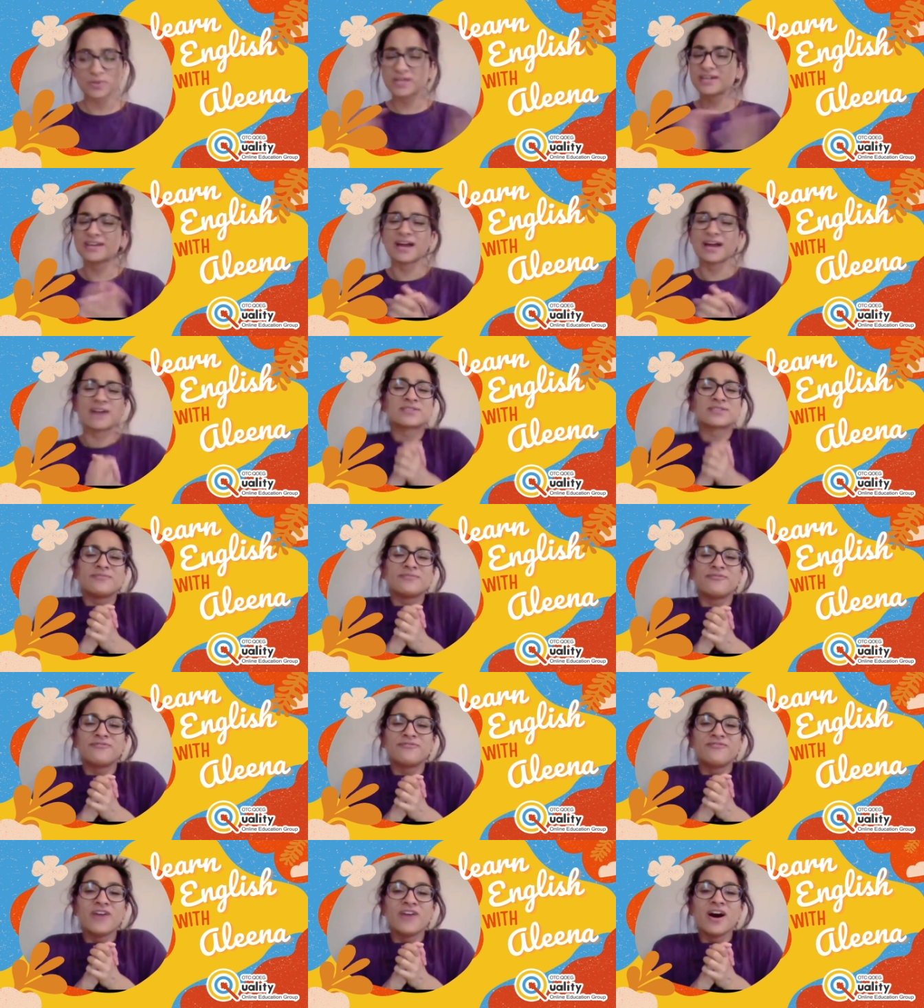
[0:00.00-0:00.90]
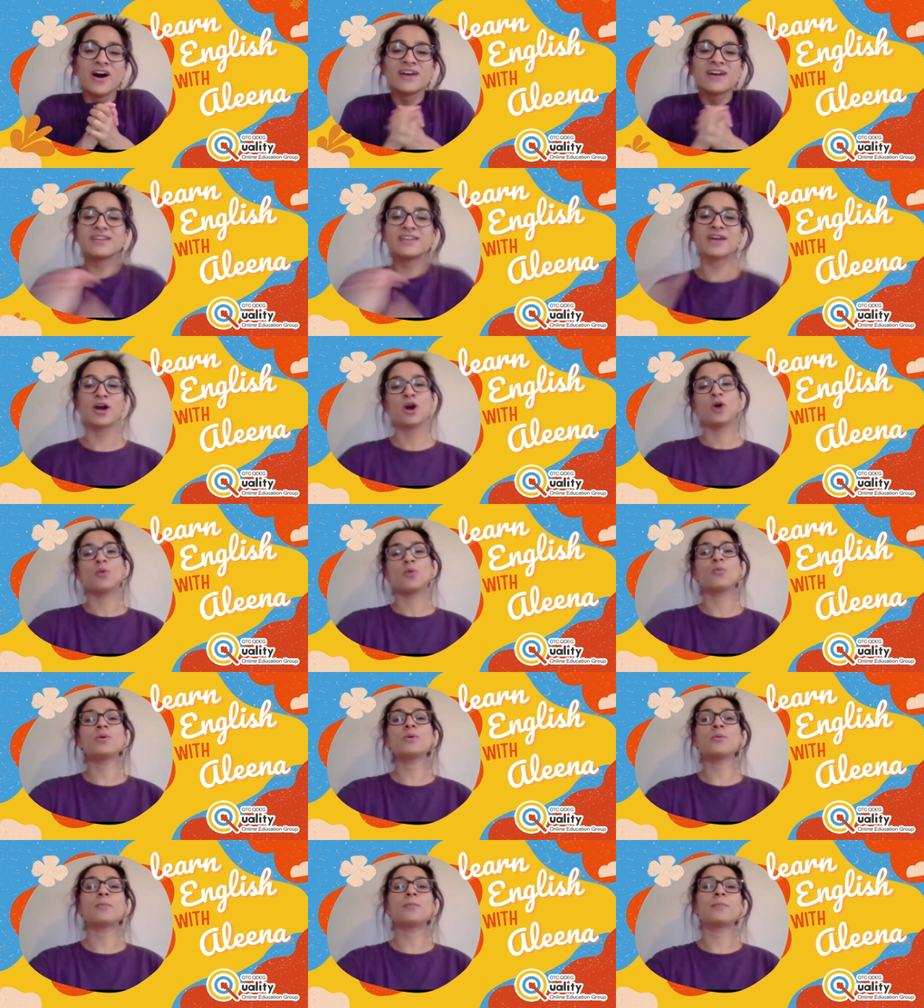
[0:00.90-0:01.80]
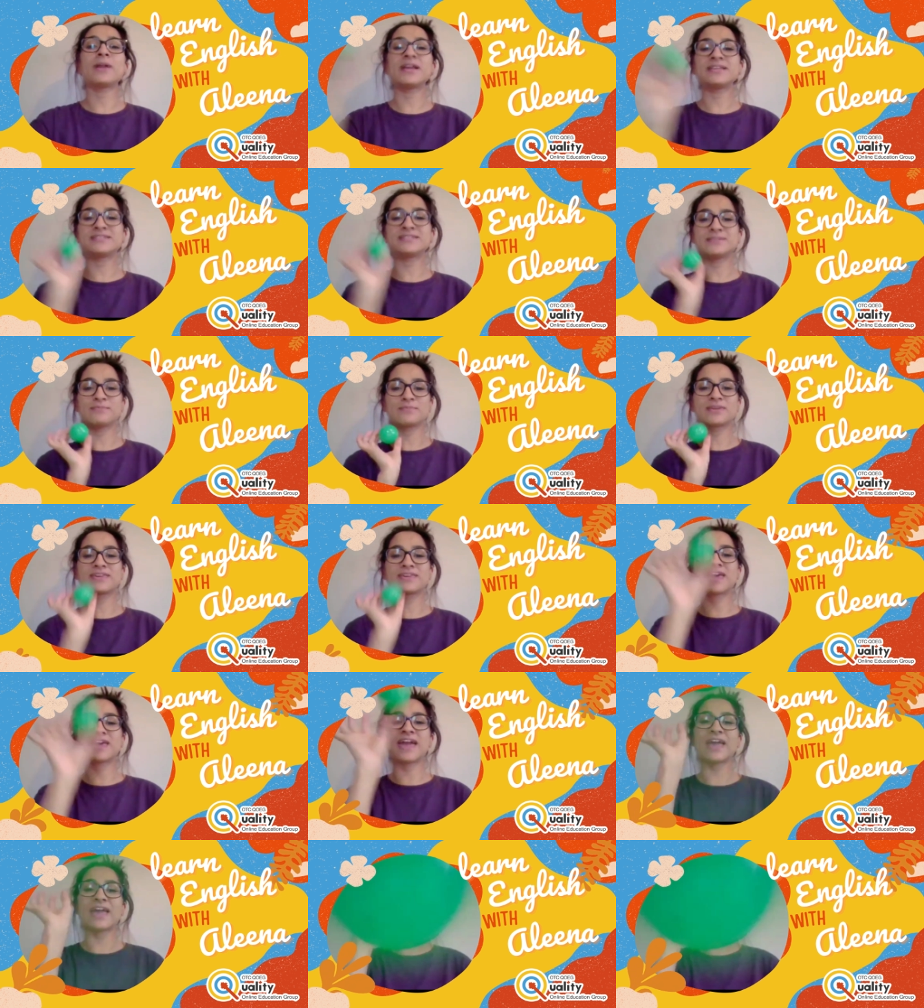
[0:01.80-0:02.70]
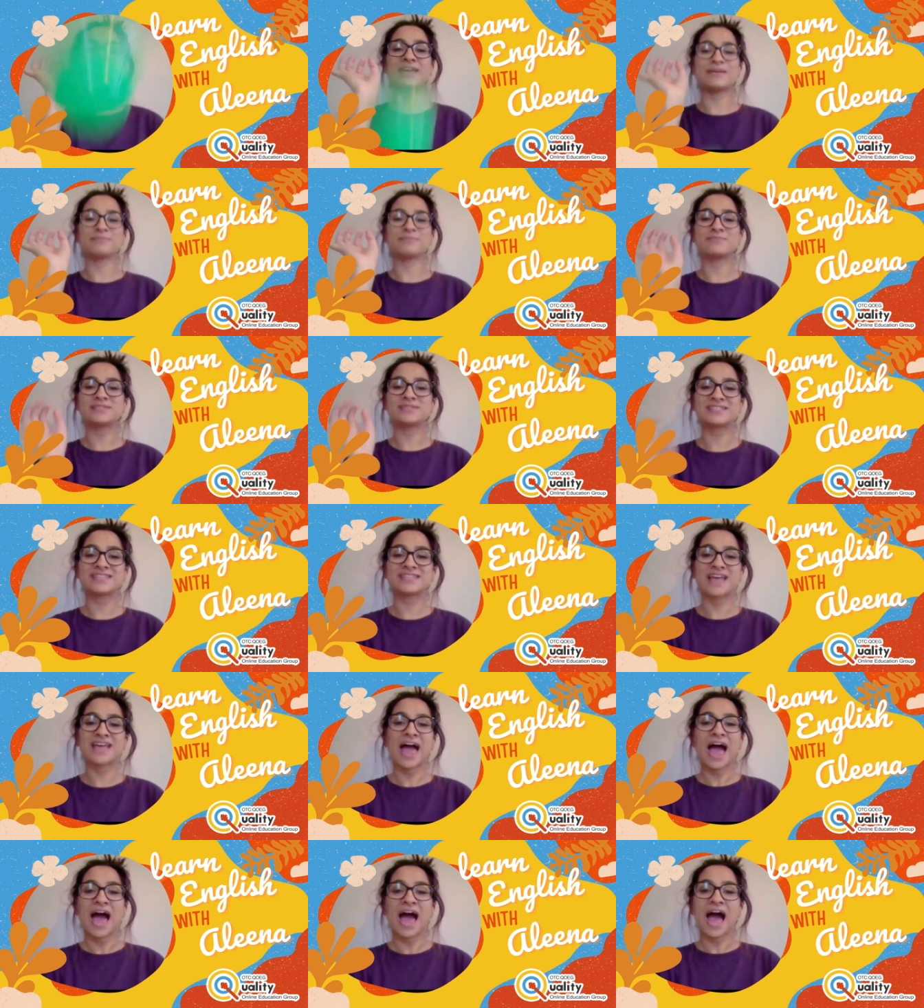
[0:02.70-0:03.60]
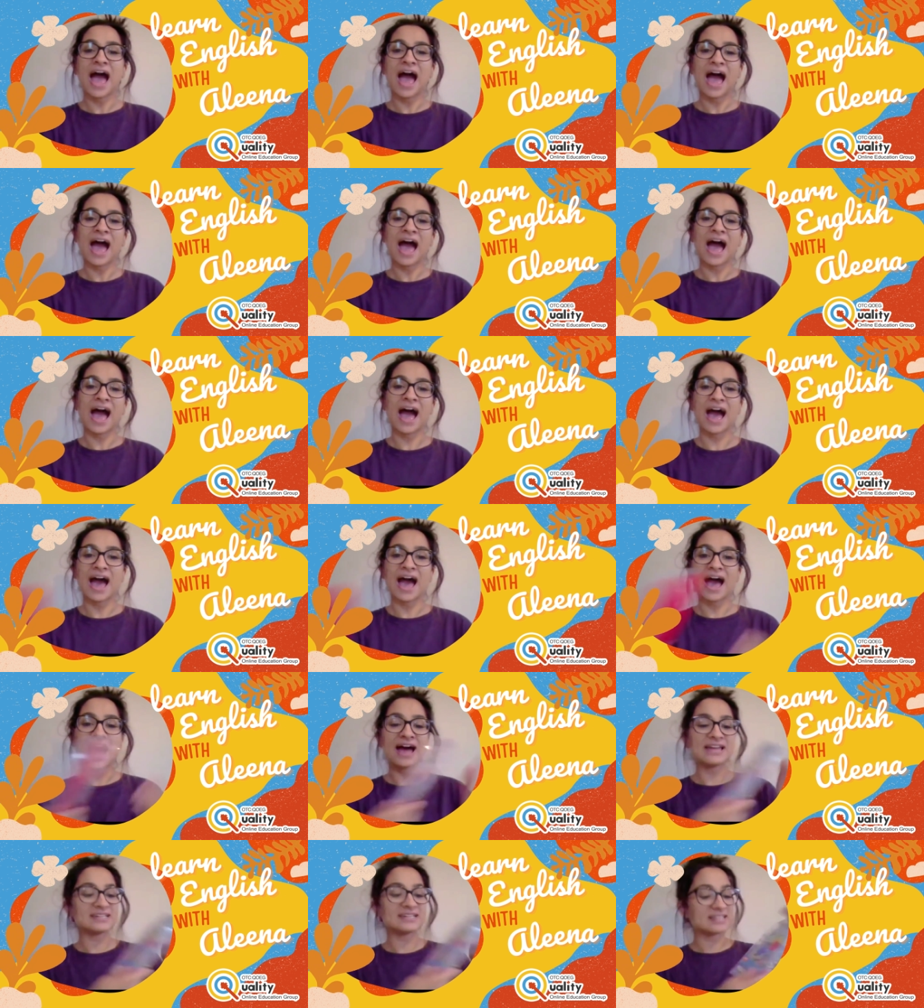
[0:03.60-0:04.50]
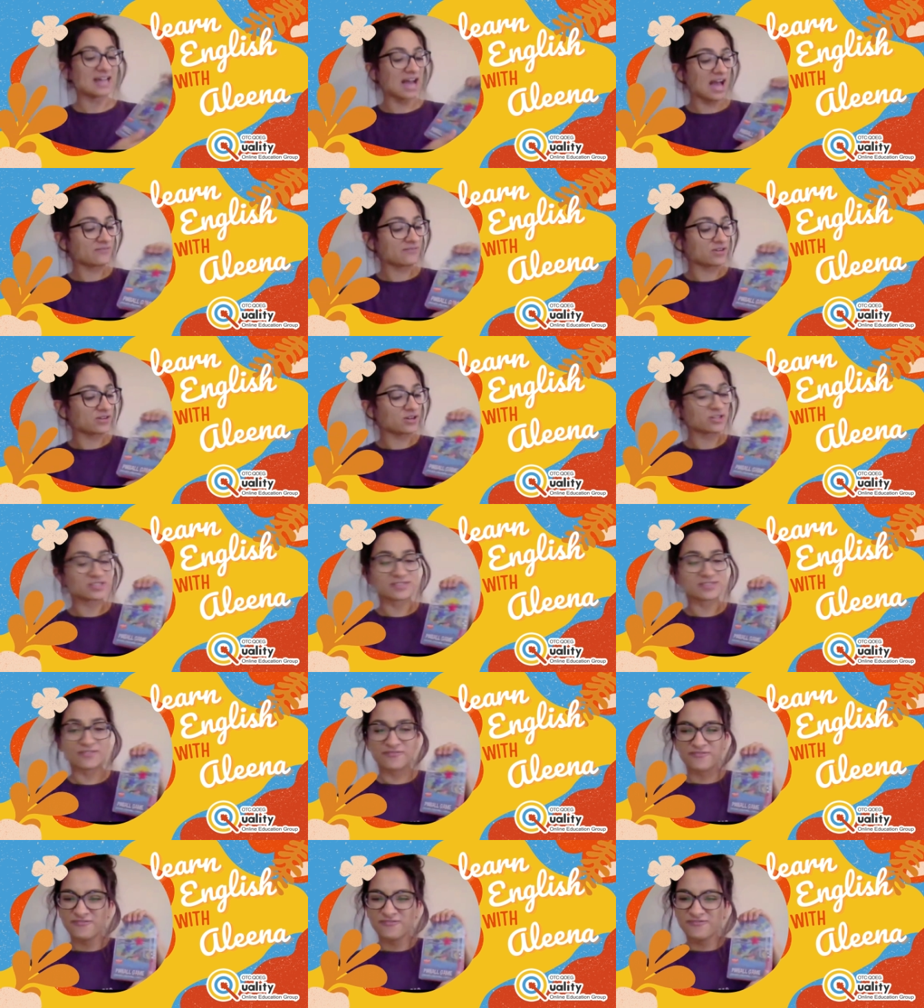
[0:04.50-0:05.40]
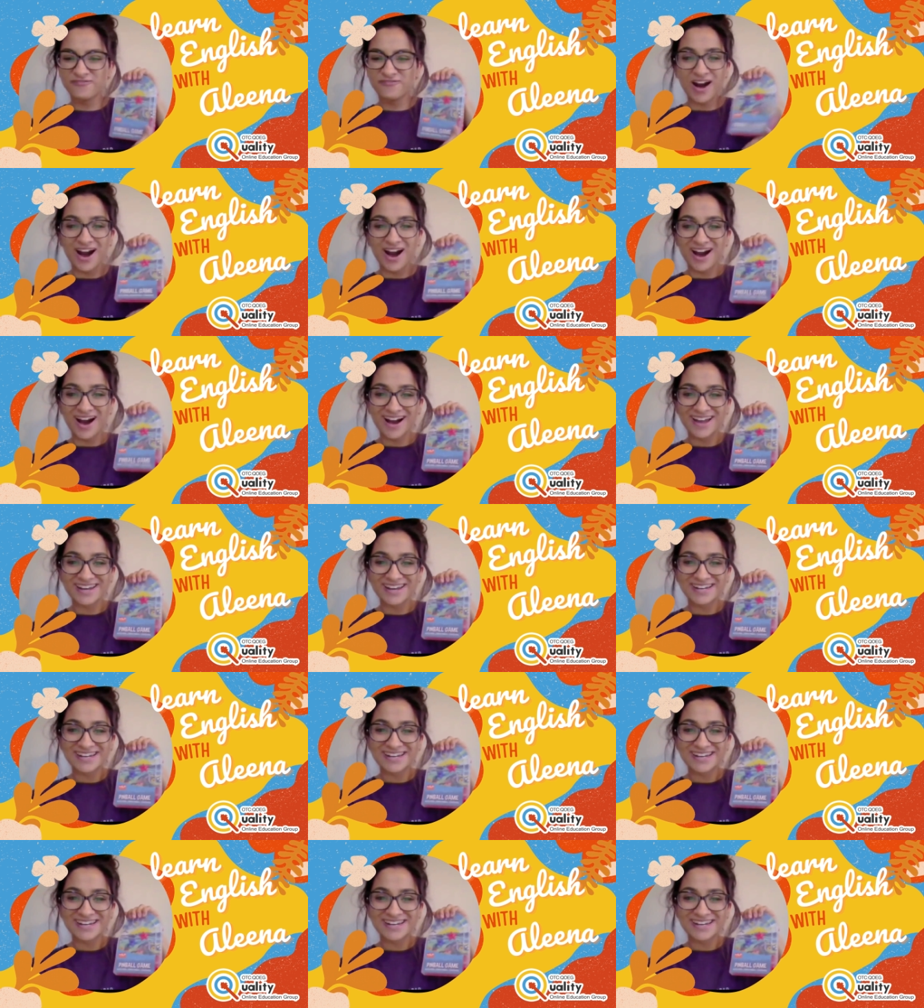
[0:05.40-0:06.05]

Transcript: we can have some fun, we will play some games and have lots of fun.